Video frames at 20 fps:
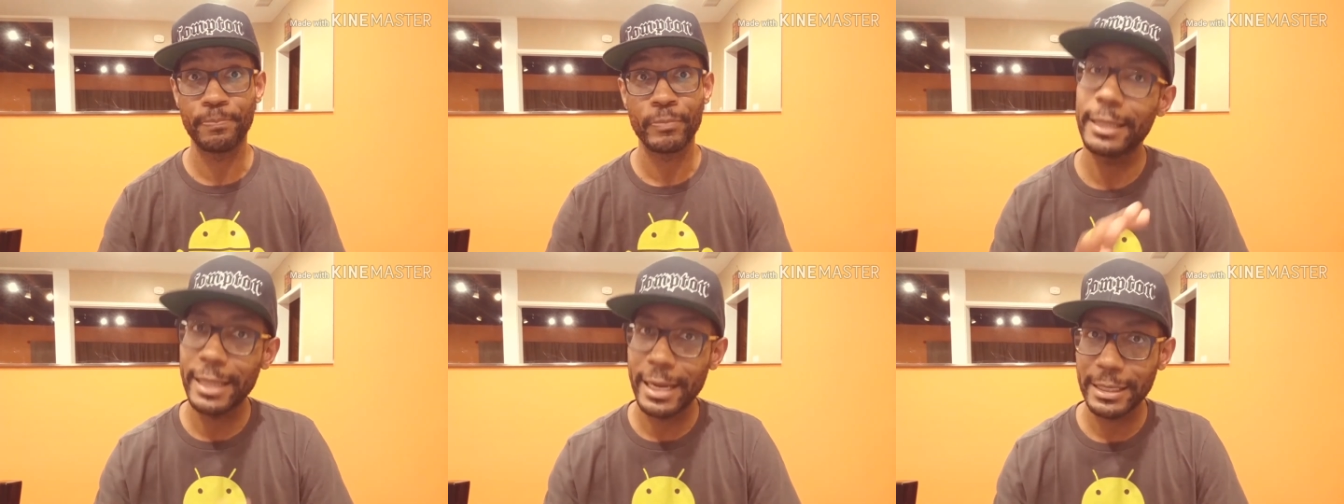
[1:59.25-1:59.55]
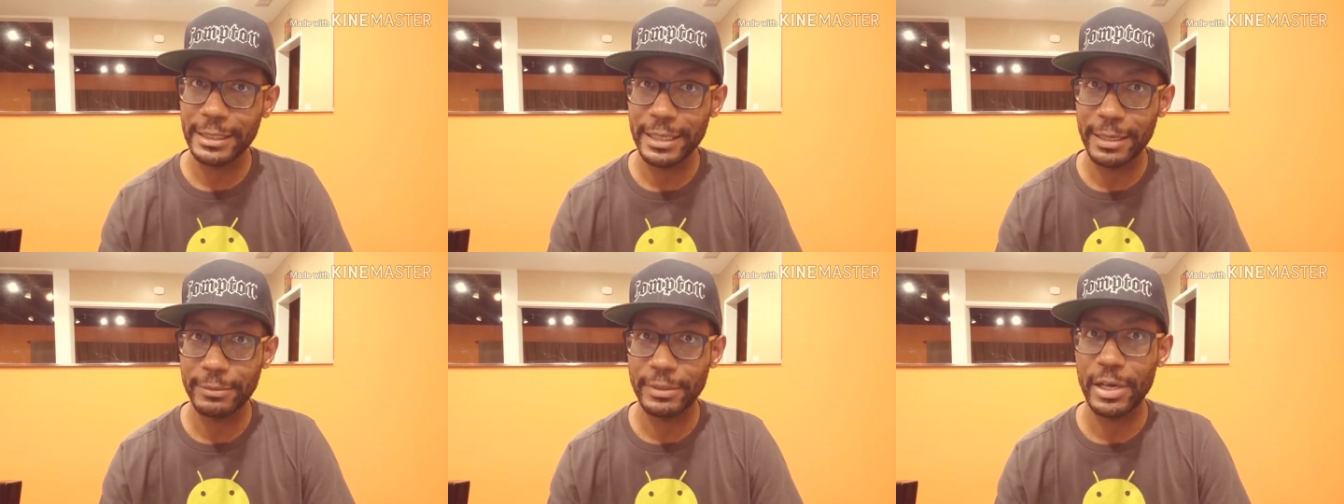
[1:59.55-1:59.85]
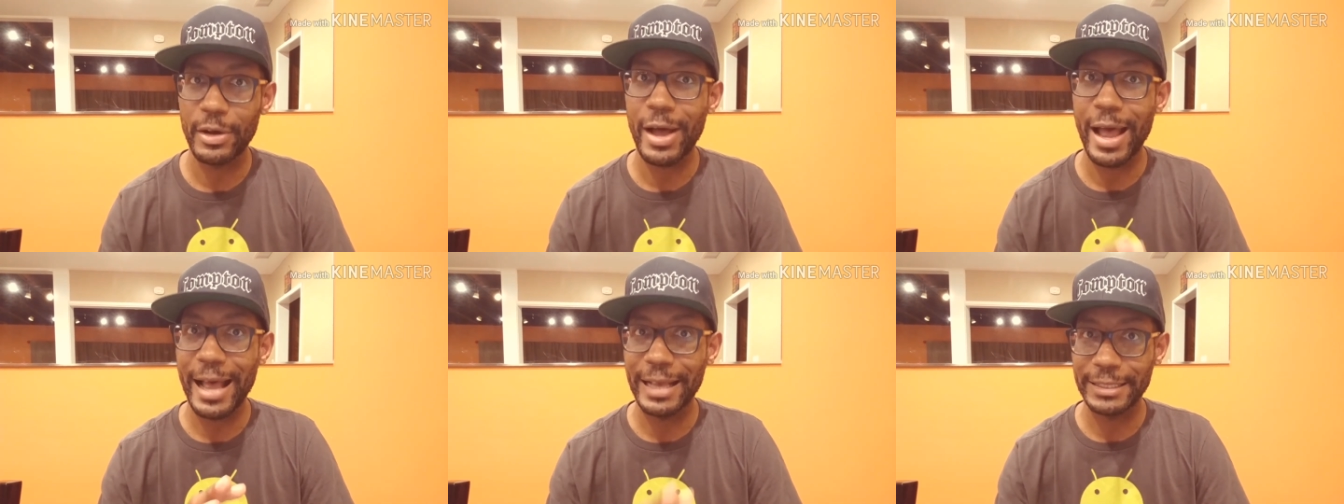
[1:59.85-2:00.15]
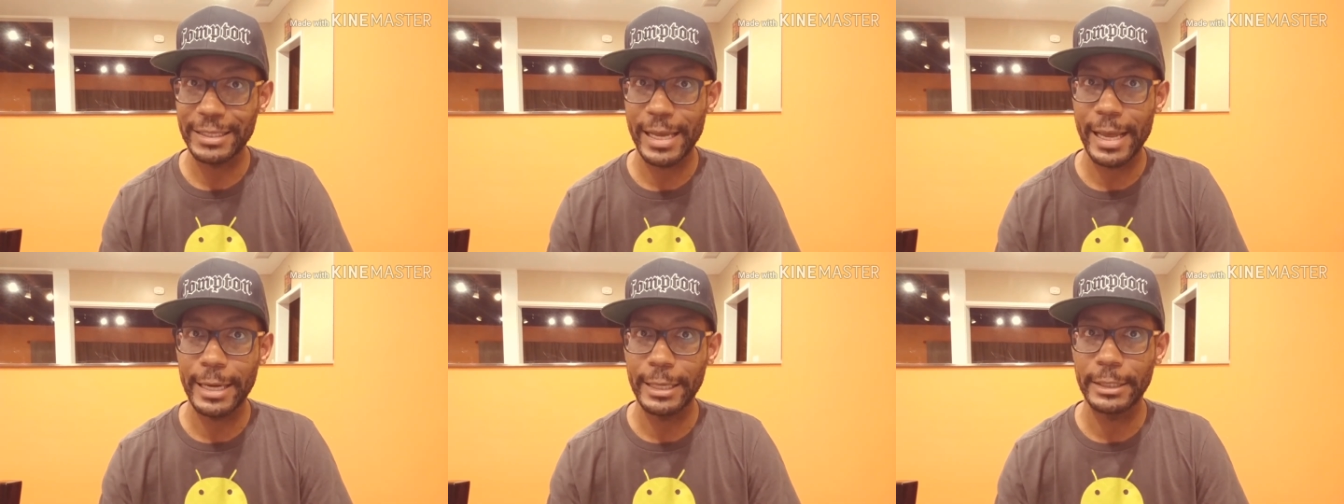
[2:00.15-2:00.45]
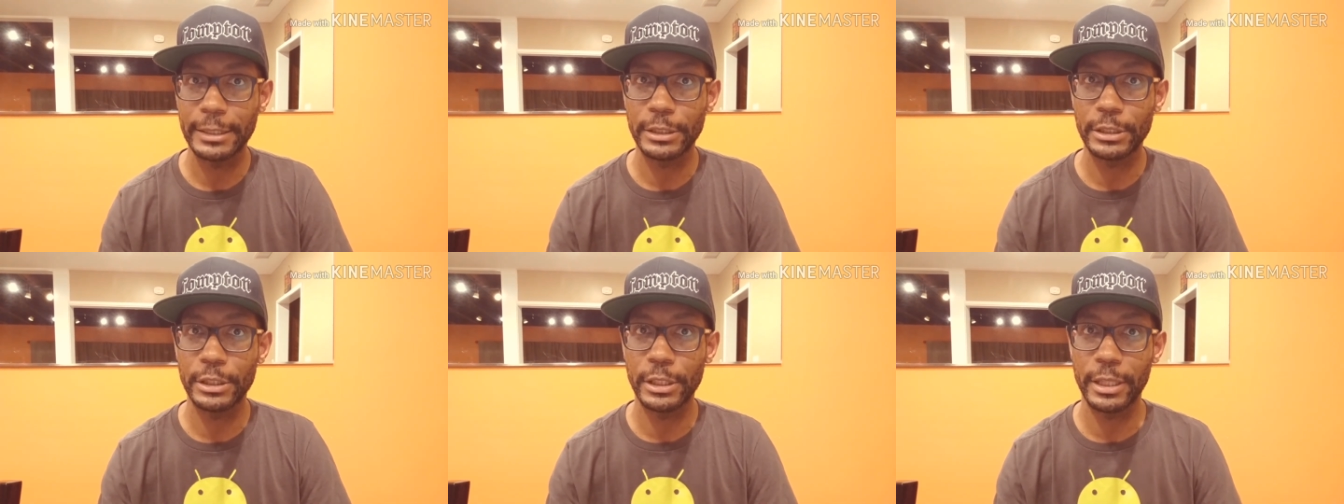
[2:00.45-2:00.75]
And a lot of times I'll ask
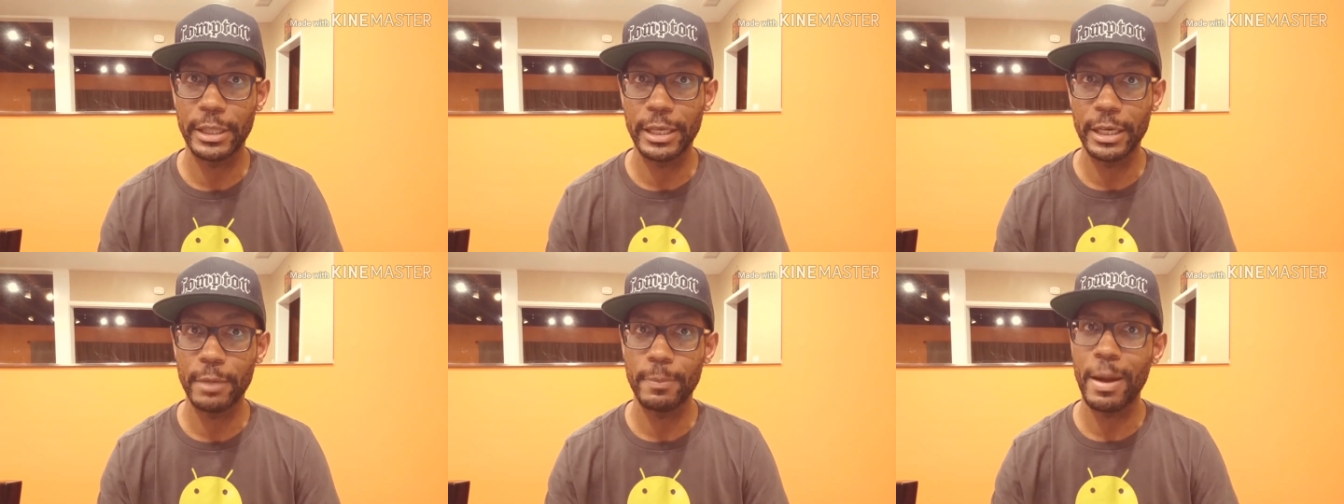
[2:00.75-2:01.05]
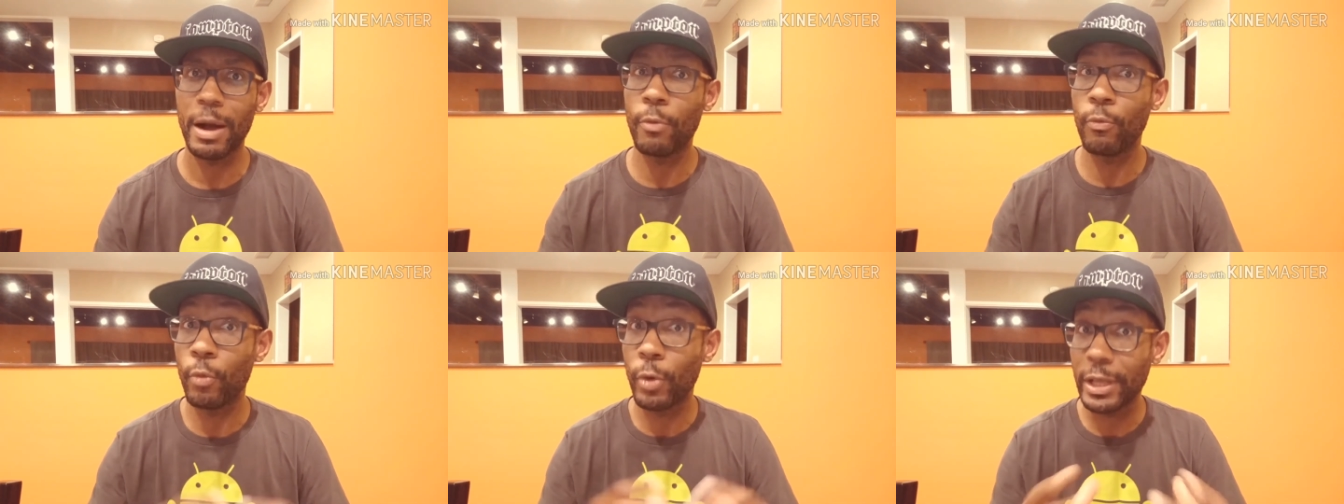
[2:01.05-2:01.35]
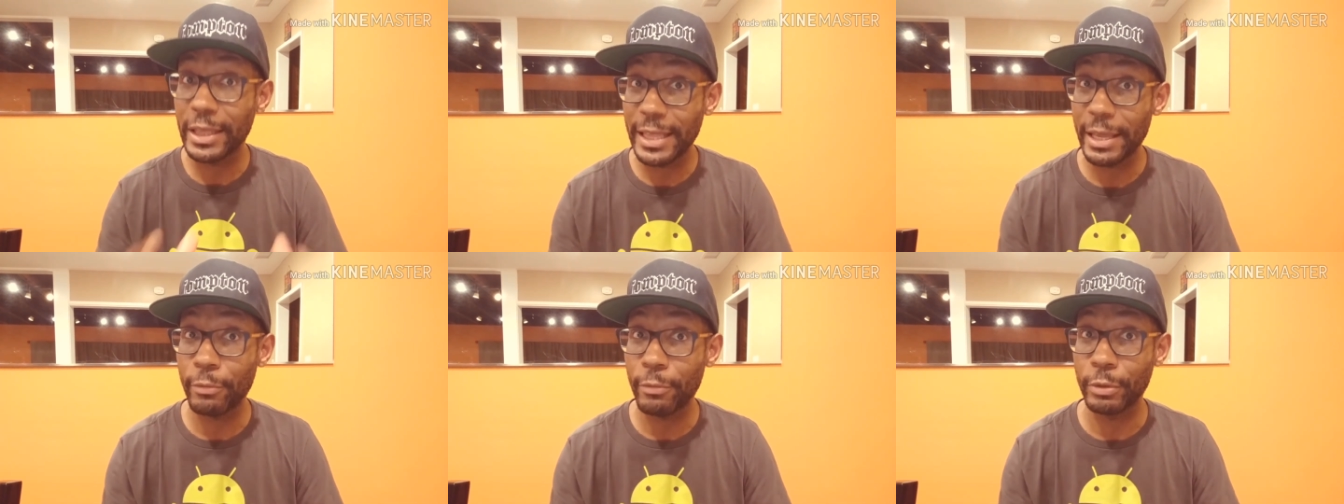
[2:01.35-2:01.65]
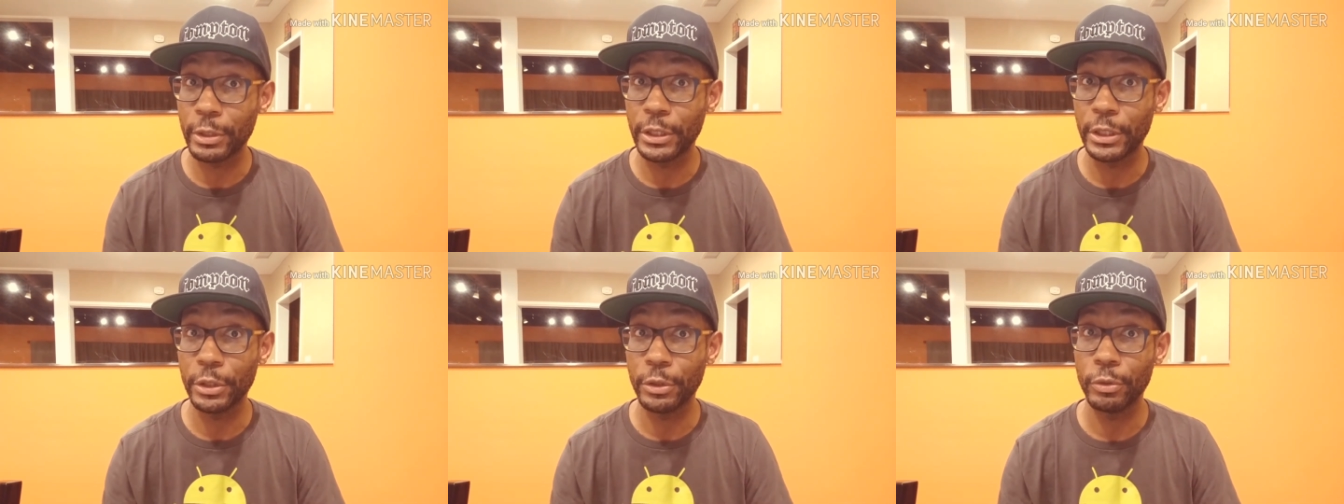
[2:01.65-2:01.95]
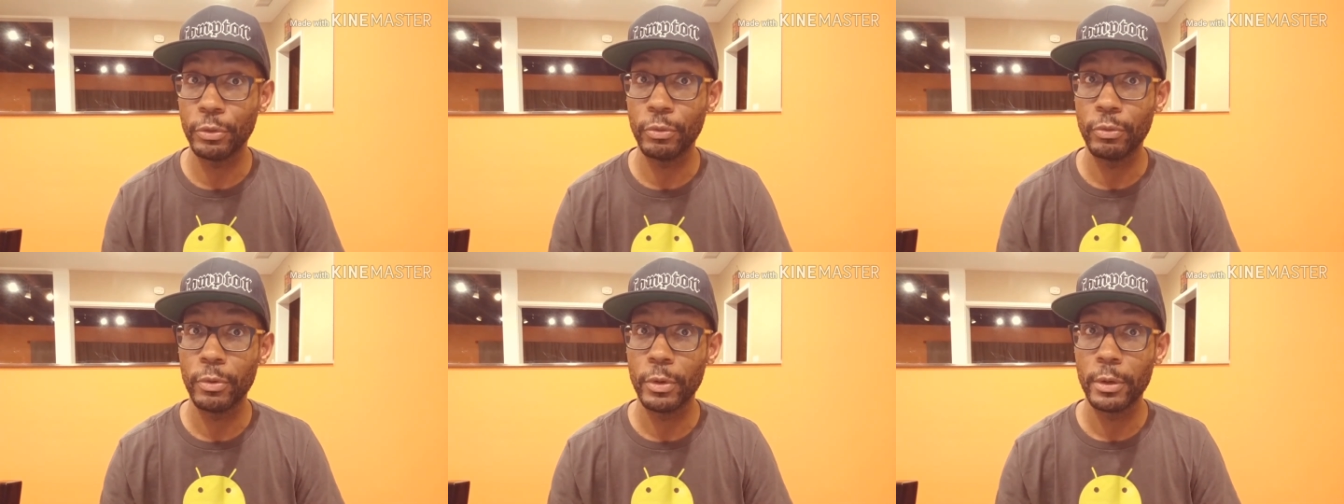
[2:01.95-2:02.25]
candidates to think about what they would
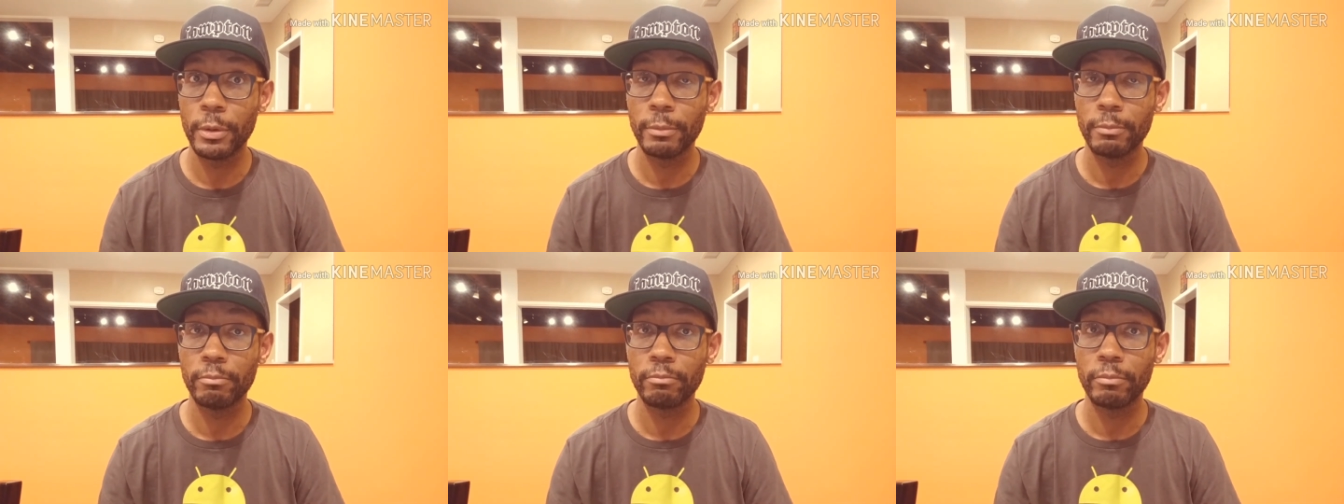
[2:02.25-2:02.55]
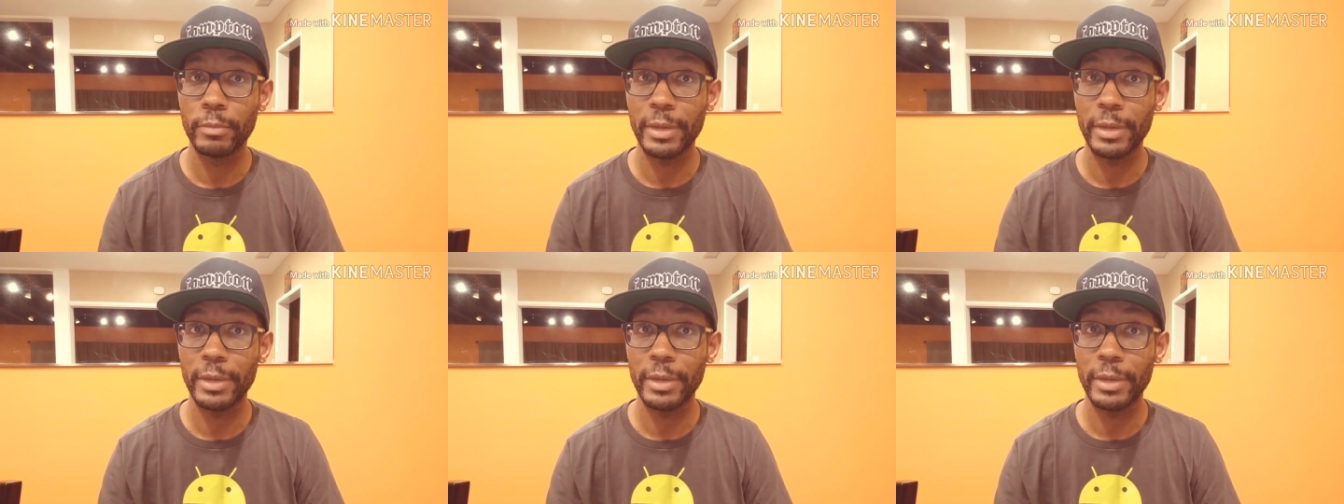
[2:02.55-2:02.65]
do